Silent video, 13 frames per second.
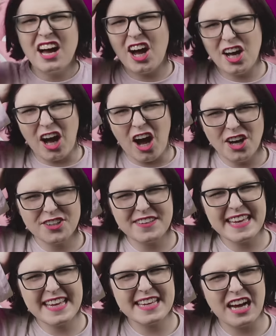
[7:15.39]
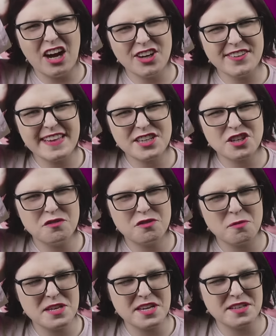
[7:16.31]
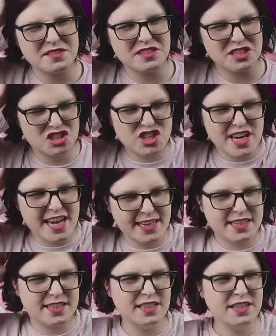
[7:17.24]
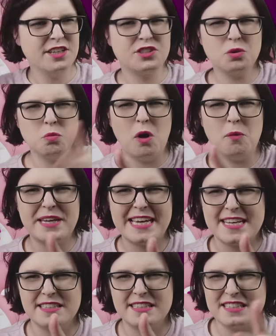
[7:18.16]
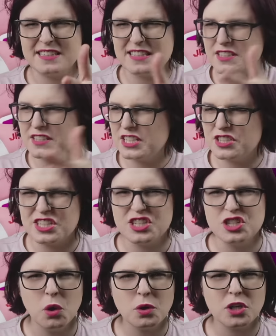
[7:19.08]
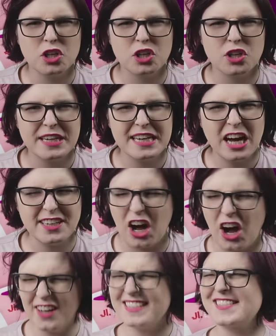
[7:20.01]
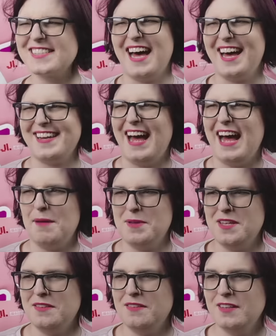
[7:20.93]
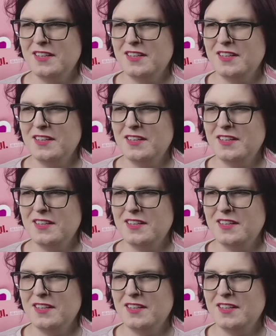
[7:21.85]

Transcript: How do they go from the chick to what we eat? The yolk? How does that happen?